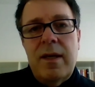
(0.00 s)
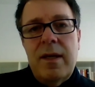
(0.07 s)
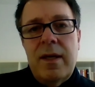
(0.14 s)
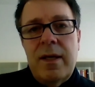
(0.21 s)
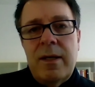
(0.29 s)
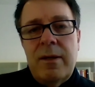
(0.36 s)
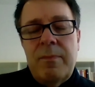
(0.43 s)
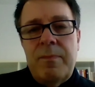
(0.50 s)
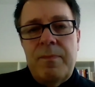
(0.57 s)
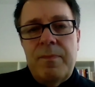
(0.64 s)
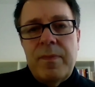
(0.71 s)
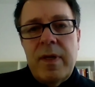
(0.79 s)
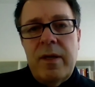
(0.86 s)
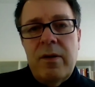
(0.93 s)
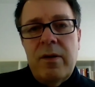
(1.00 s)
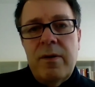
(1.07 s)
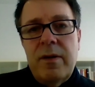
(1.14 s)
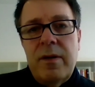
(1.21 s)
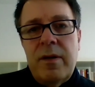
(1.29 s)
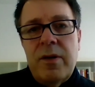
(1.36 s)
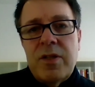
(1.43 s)
And
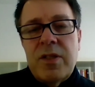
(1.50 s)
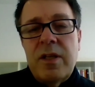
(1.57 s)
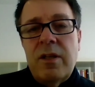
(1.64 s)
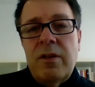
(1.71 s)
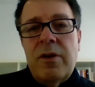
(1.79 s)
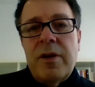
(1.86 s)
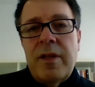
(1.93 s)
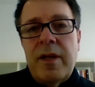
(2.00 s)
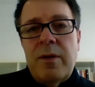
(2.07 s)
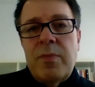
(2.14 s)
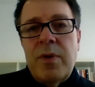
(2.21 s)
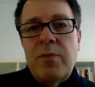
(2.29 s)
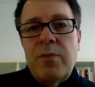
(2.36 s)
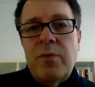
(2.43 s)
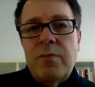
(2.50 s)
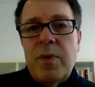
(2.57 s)
I see a lot of that in people.